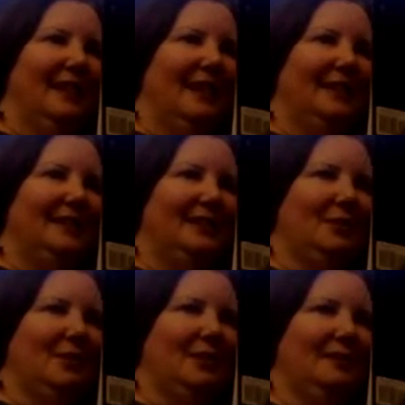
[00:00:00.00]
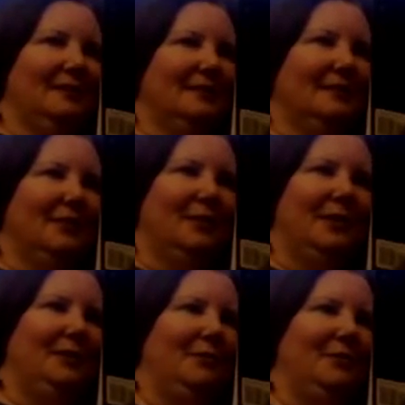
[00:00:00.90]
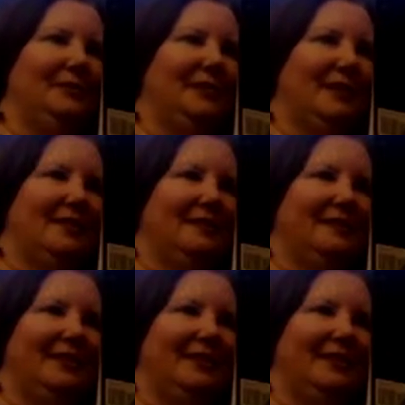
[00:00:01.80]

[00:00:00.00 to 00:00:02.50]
And you know what? We knew it wasn't ours,